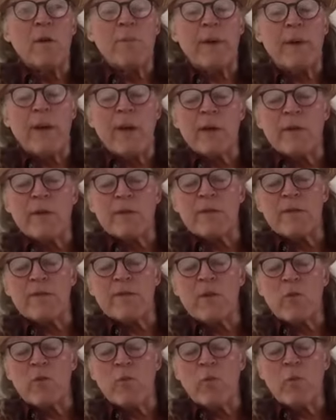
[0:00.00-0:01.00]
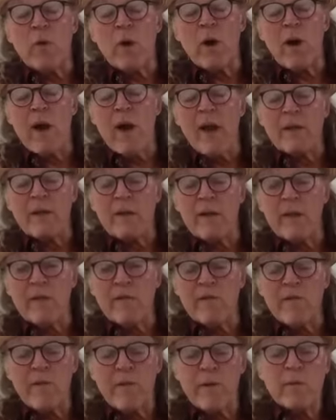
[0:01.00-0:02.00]
because of the, where I
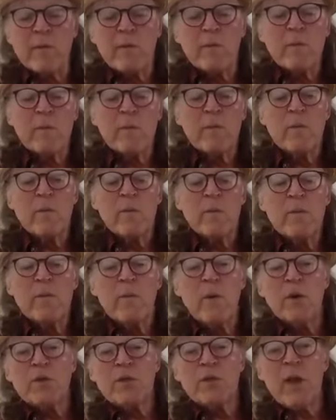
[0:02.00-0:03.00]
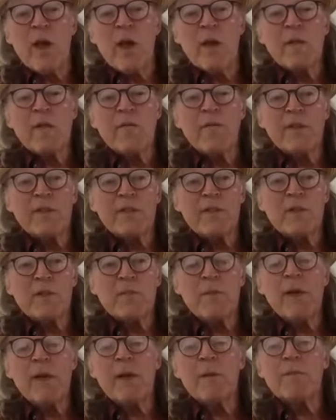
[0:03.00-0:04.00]
live, mostly on the physical
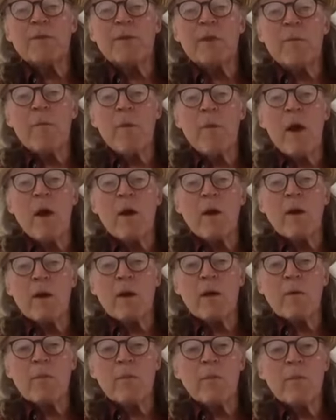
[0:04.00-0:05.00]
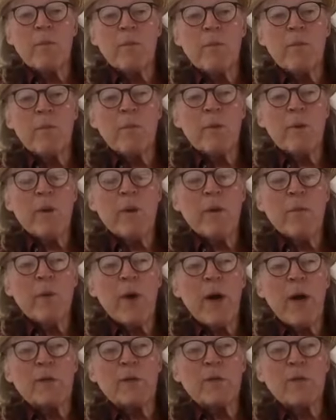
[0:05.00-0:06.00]
mediums in America.
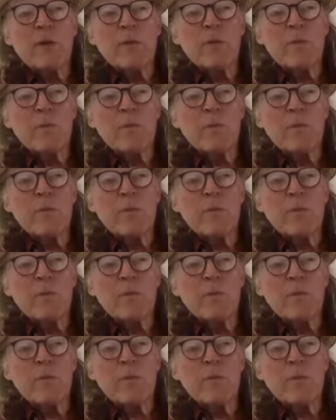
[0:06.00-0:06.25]
But